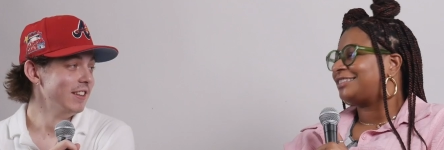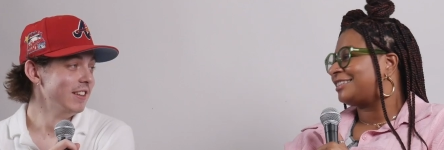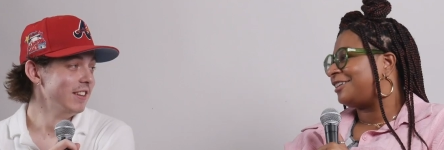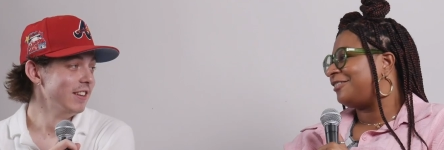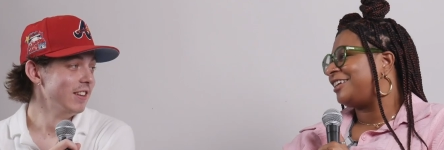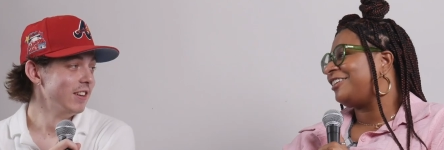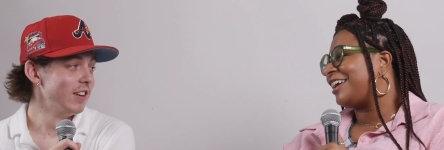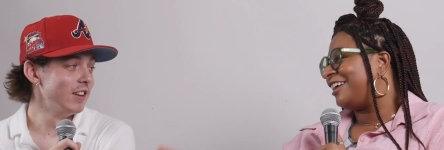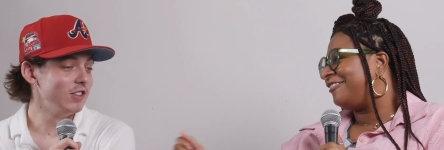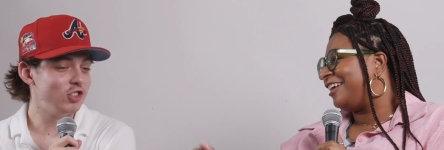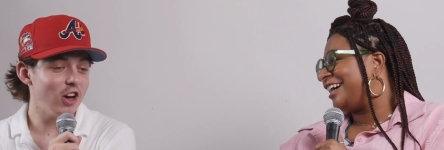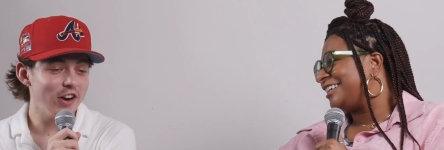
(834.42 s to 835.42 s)
Speaker 1: such a good one.
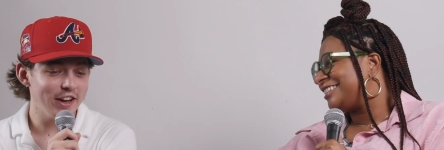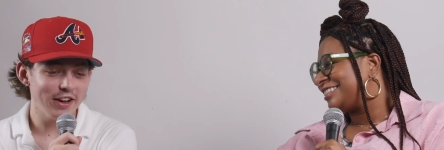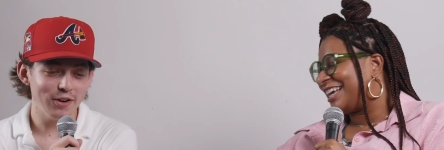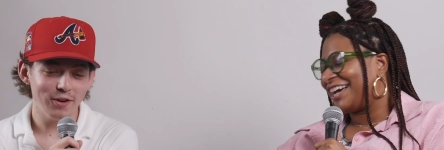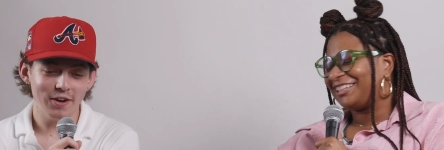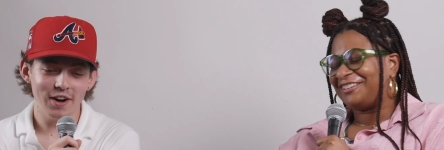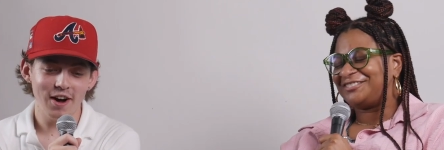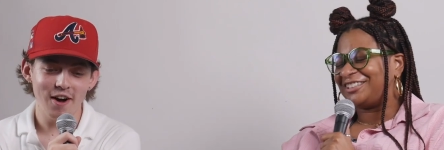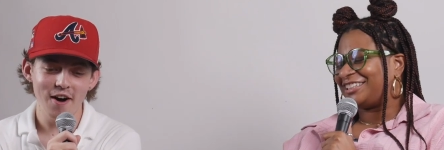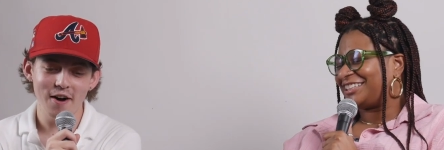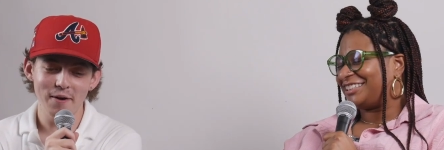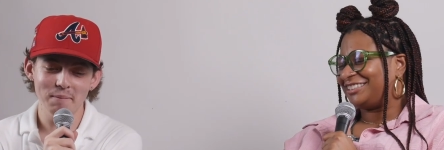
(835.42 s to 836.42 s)
Speaker 2: Okay. Jonah Hill. I love
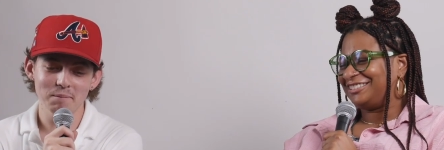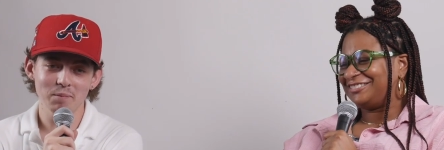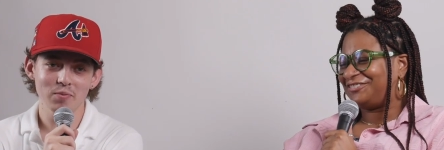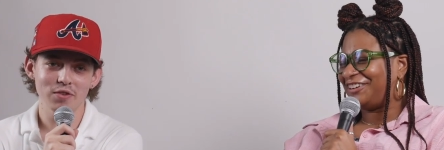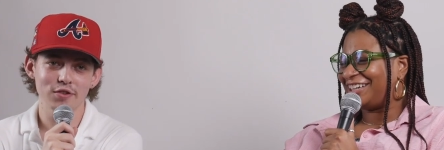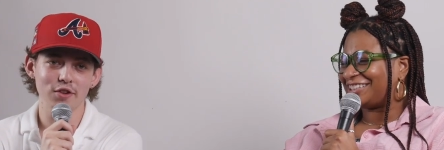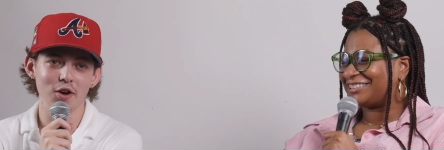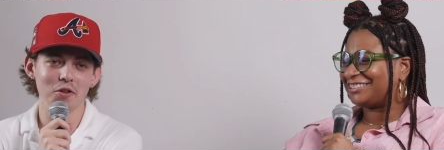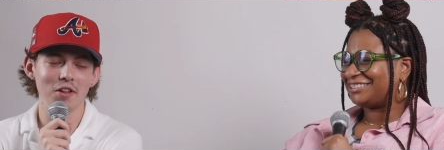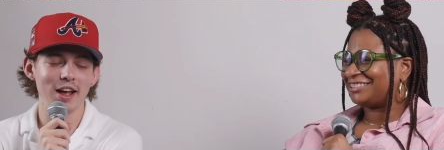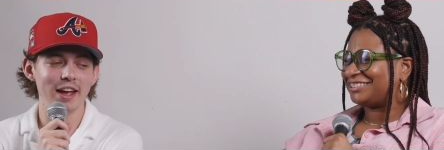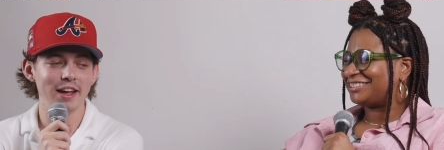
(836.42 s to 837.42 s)
Jonah um, Hill. Fuck.
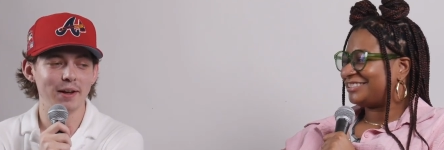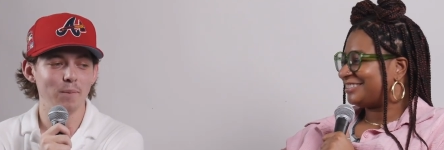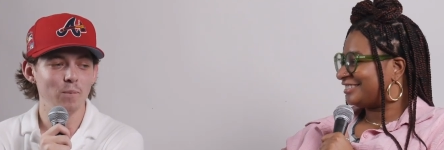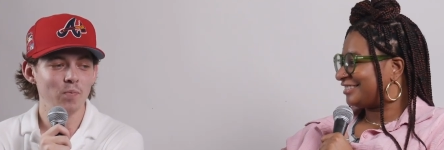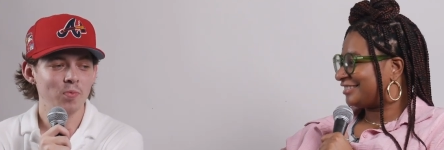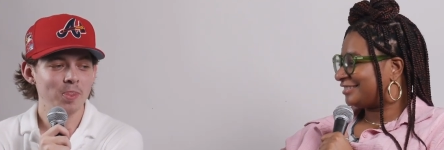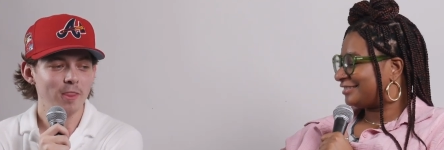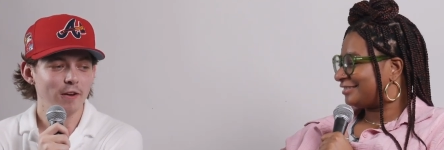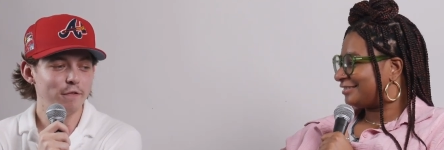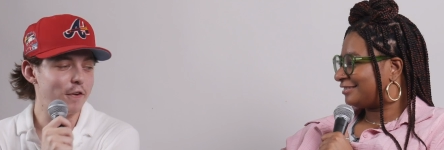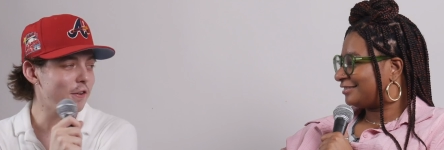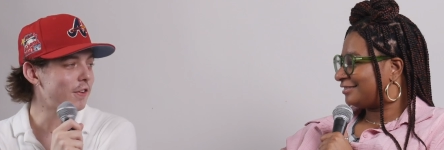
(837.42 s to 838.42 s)
So like,
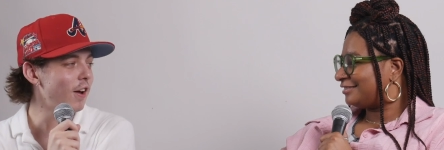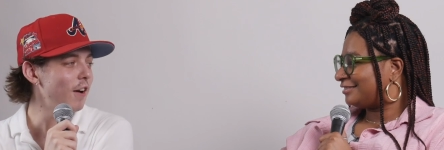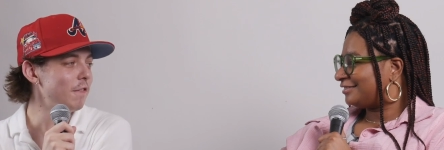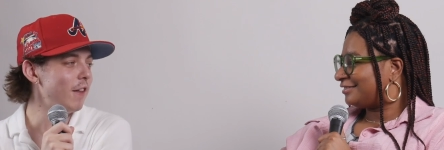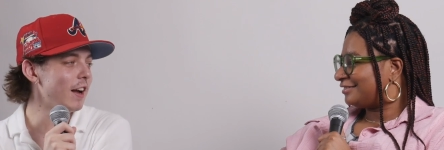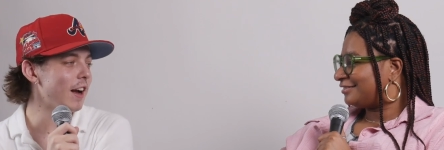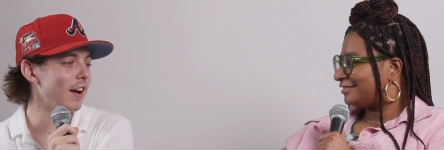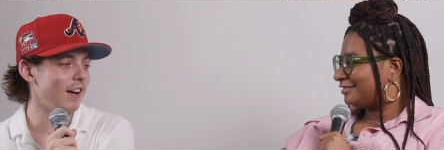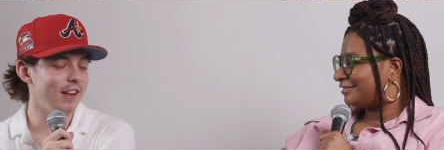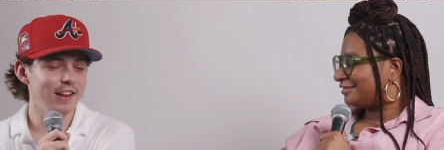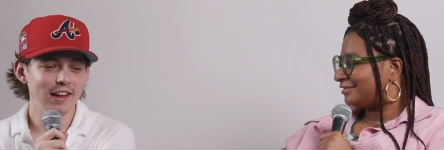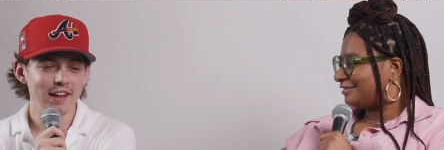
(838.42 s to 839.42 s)
first off,
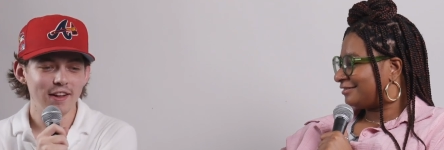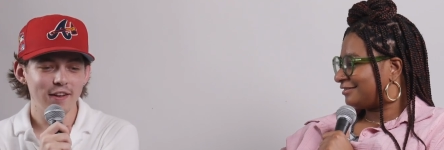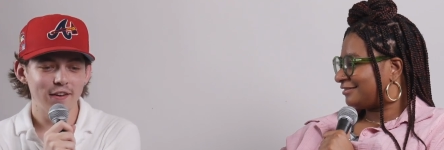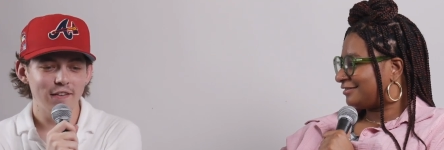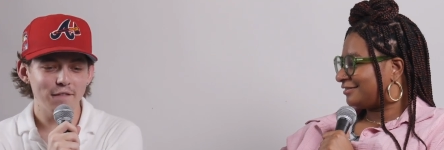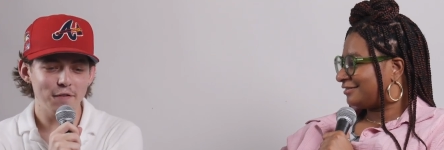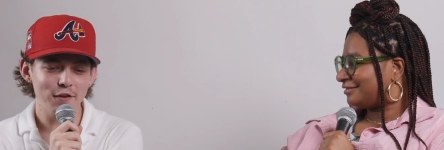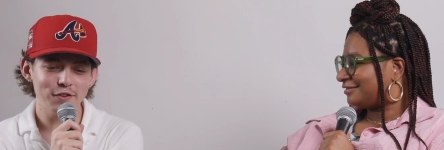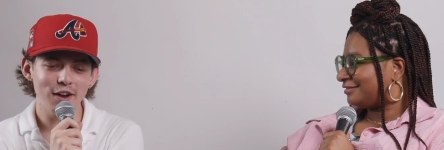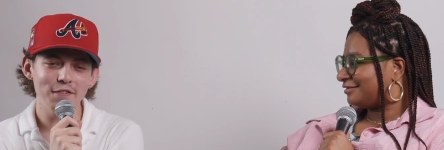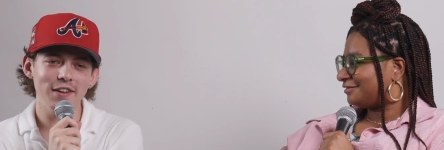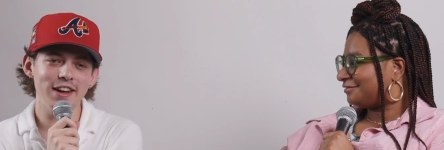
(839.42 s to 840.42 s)
like
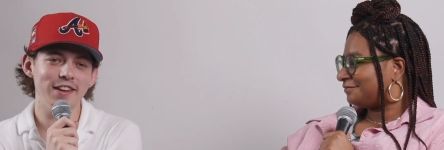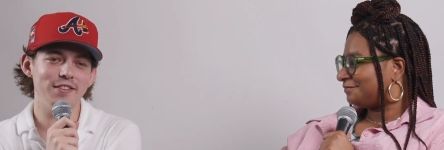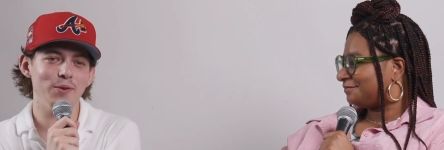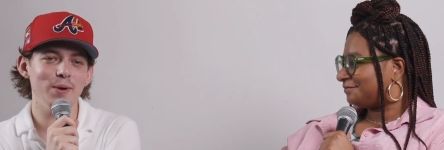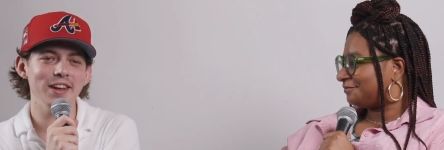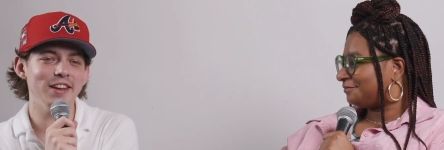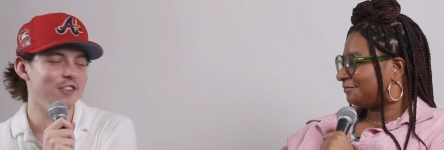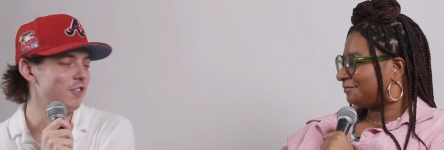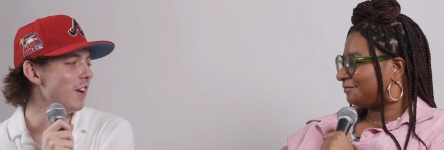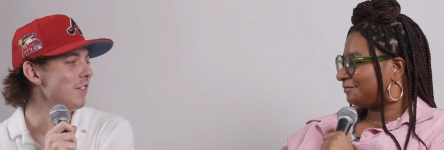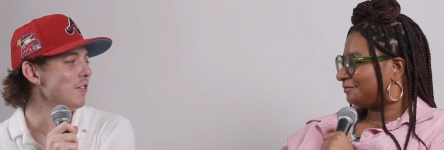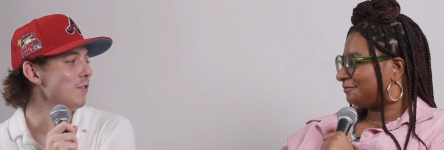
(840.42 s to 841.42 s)
First off, like it's the way he
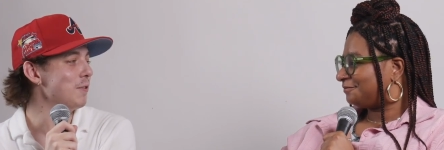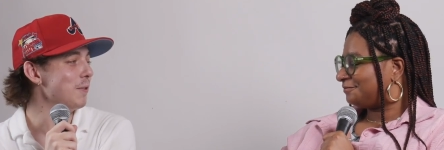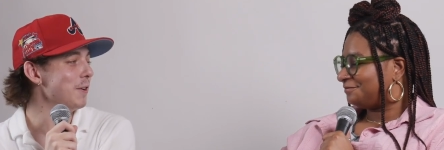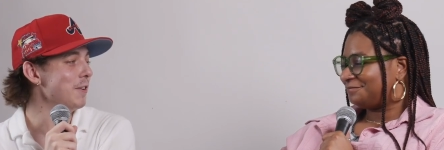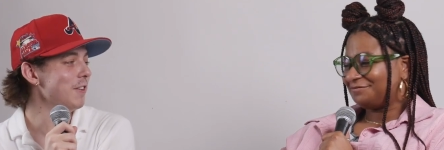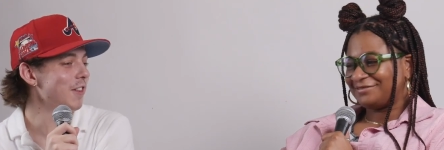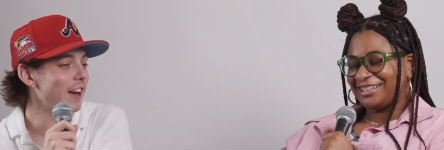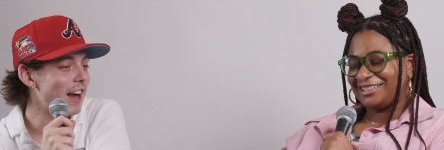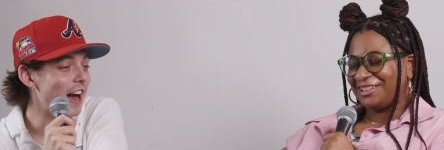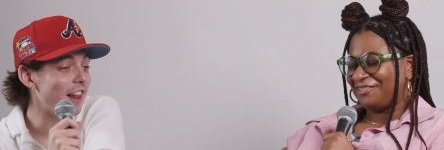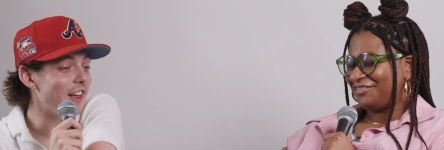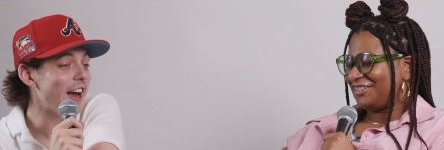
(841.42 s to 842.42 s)
dresses for real.
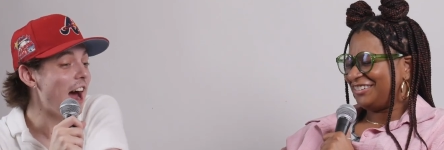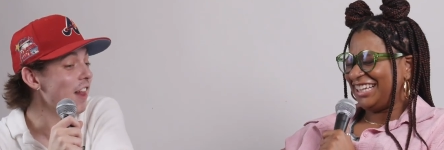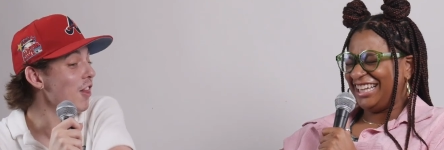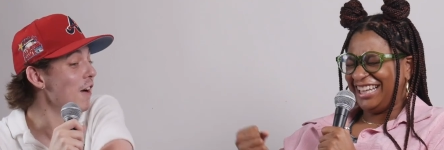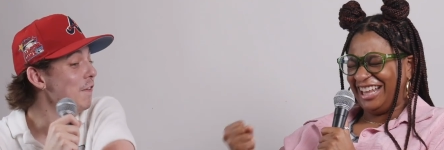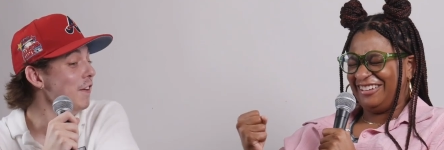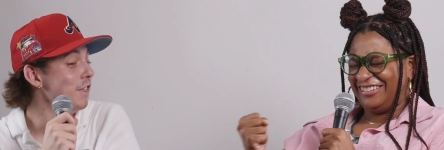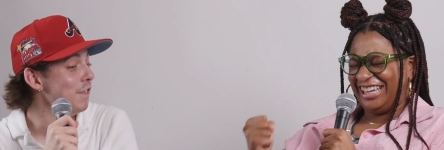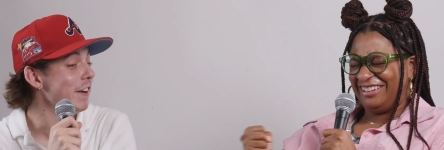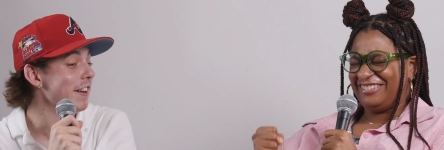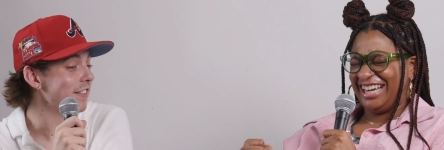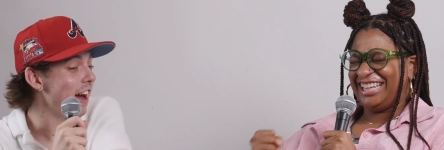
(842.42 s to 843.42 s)
Like I, I oh. like I love
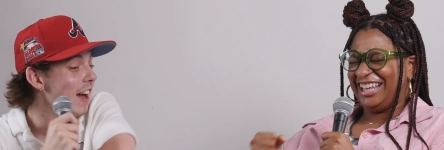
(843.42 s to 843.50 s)
his fits.